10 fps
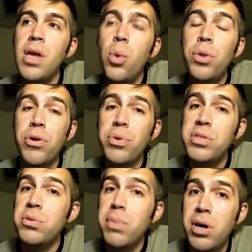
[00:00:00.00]
With her
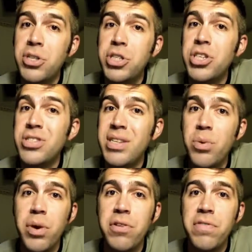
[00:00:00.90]
crystal ball, she could see
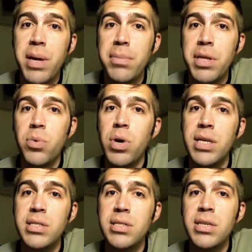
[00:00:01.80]
where her family
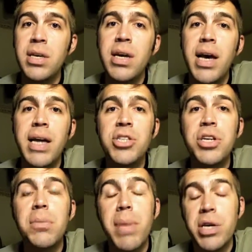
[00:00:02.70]
was, and she
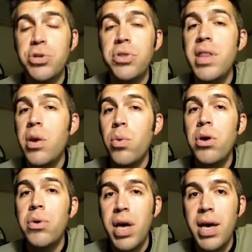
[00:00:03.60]
could make sure that they were
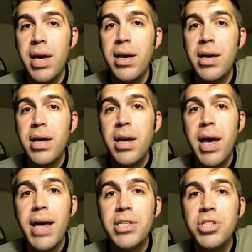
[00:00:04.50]
okay,
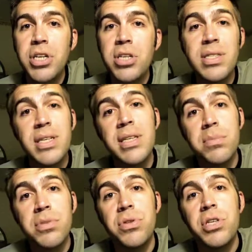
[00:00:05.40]
and she could see
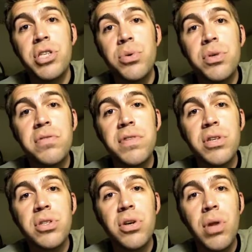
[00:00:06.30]
them so that she wouldn't
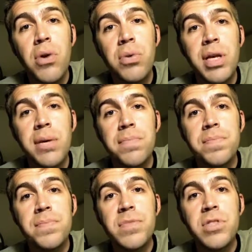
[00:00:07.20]
feel so lonely.
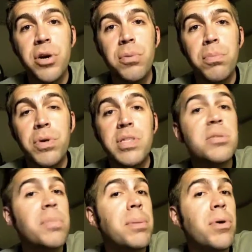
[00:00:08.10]
So,
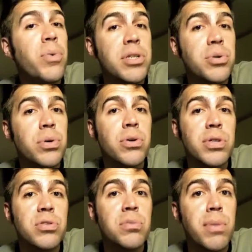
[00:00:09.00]
Princess Pippy went to her
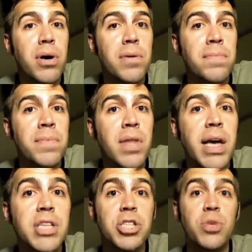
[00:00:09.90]
crystal ball,
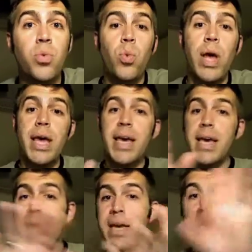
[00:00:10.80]
and she
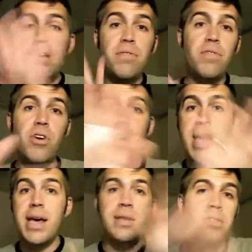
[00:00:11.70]
waved her
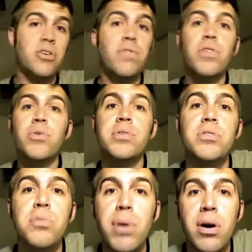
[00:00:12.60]
hands over the
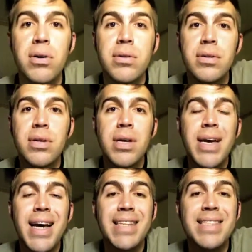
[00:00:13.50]
crystal ball,
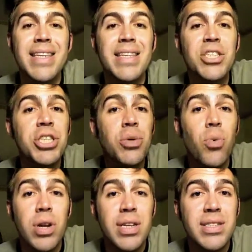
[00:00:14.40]
and said that she
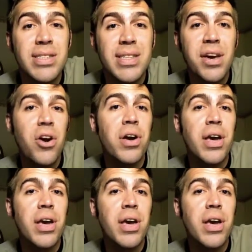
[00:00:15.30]
wanted to see her